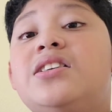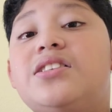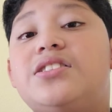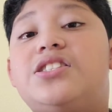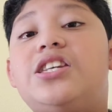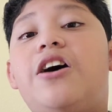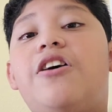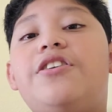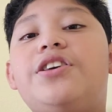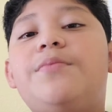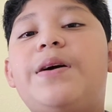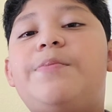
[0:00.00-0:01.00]
So
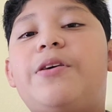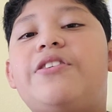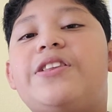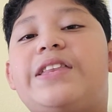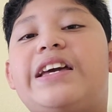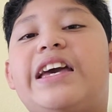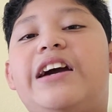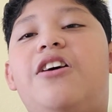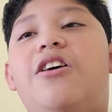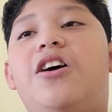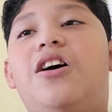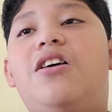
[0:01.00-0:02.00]
you might probably think,
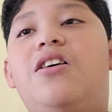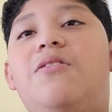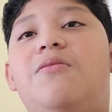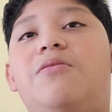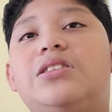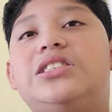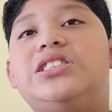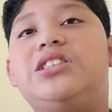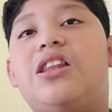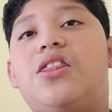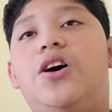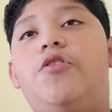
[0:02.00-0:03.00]
oh, what's the
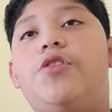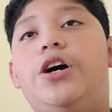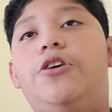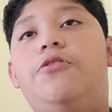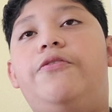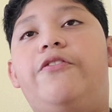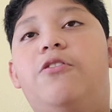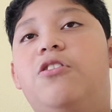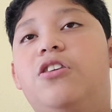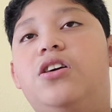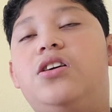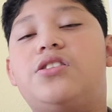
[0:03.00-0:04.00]
logo
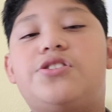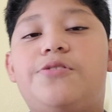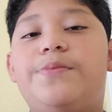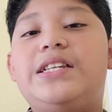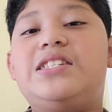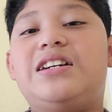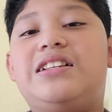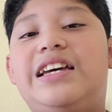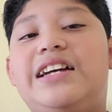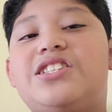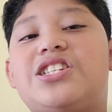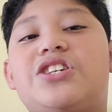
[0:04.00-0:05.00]
for? So basically,
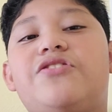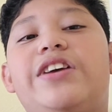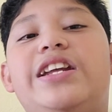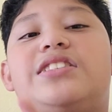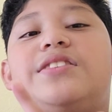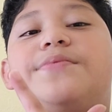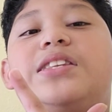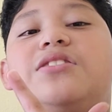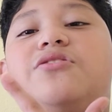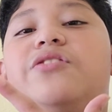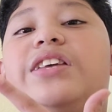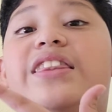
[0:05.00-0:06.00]
I just created something
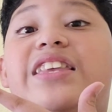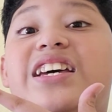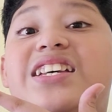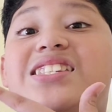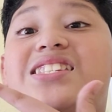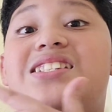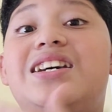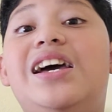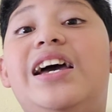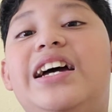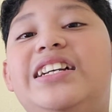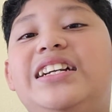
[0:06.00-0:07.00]
doing this.
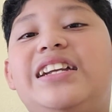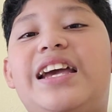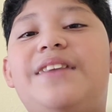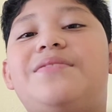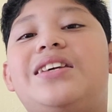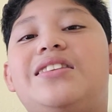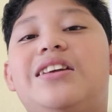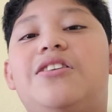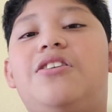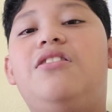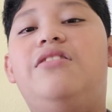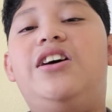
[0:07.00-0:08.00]
And I named it the
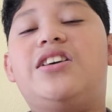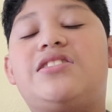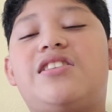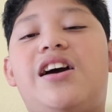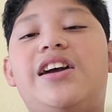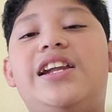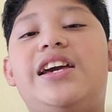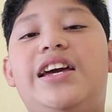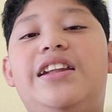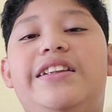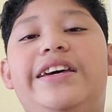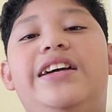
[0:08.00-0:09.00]
good luck sign,
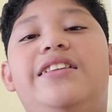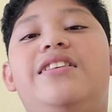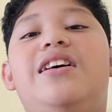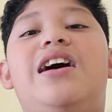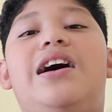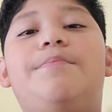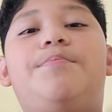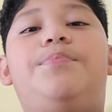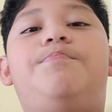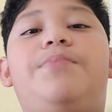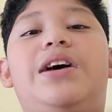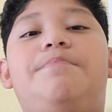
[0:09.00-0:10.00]
and then I
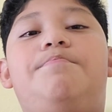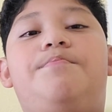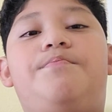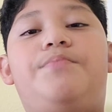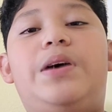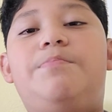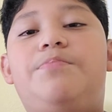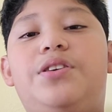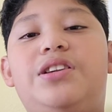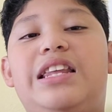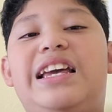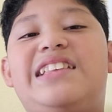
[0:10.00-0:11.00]

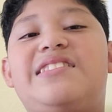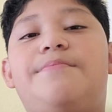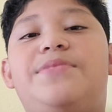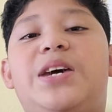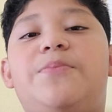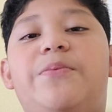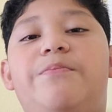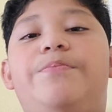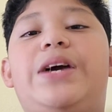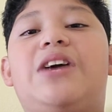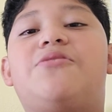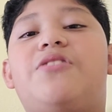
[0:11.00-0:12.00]
put like some type of
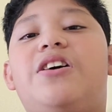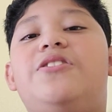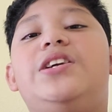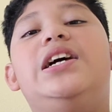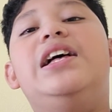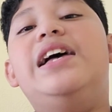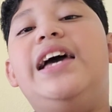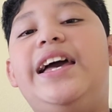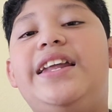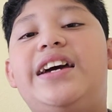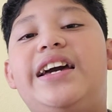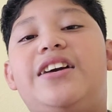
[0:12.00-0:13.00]
background
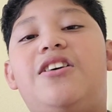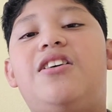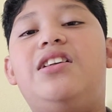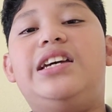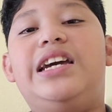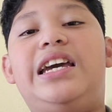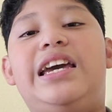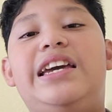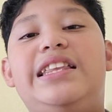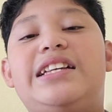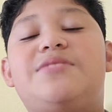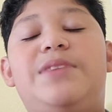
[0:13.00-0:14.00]
and I call it, hey,
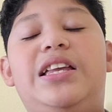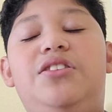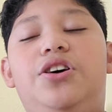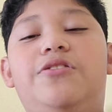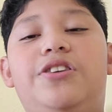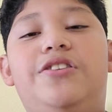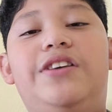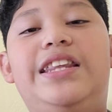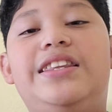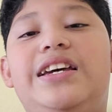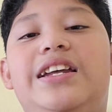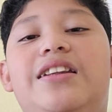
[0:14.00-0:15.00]
that's my logo.
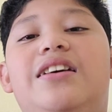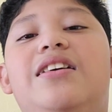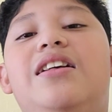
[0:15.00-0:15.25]
And then